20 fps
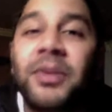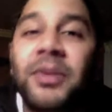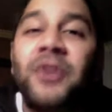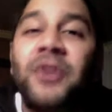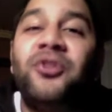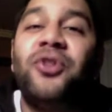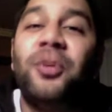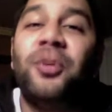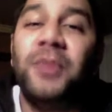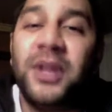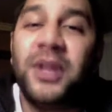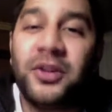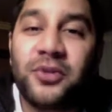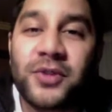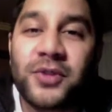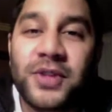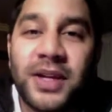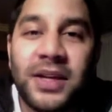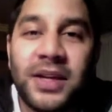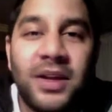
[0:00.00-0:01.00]
Should be
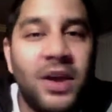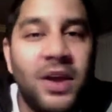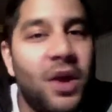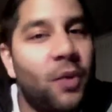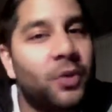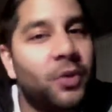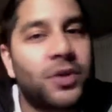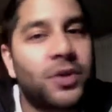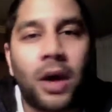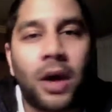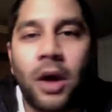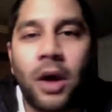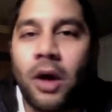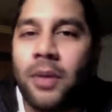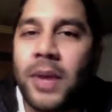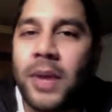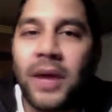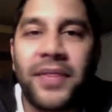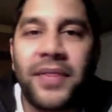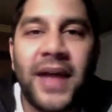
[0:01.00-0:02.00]
interesting. We'll talk all
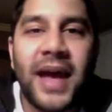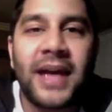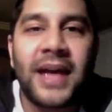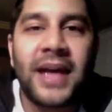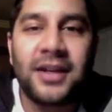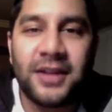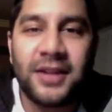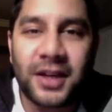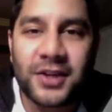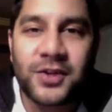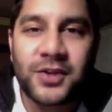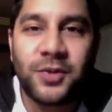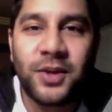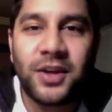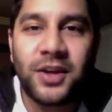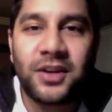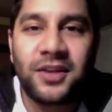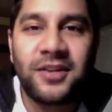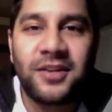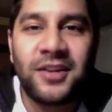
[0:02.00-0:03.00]
about that next
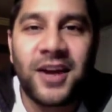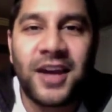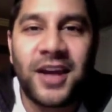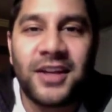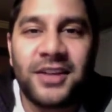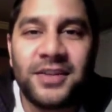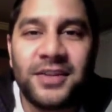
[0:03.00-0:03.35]
week. Good night.